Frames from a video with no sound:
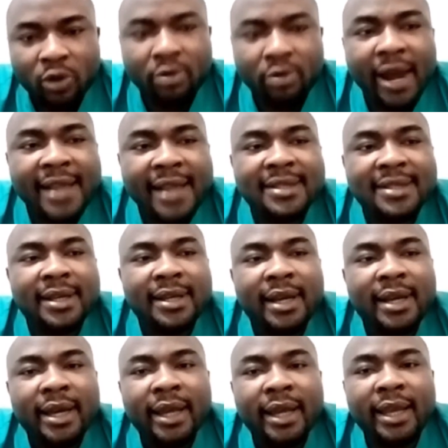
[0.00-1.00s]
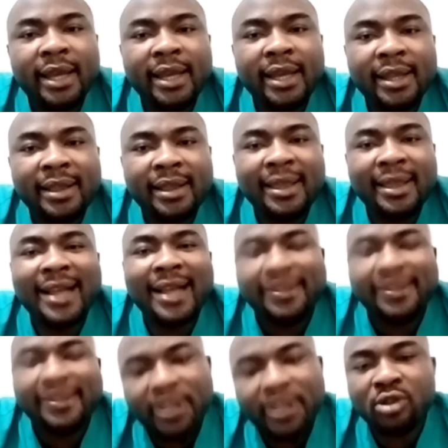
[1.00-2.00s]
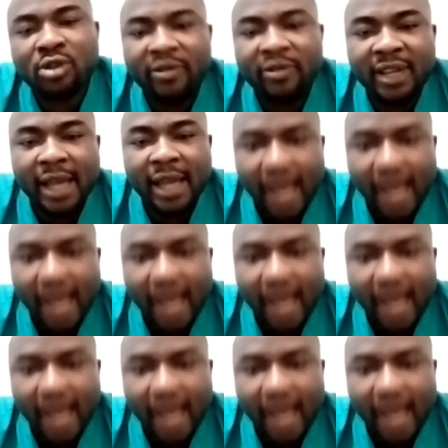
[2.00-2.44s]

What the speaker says: right, in that phase of their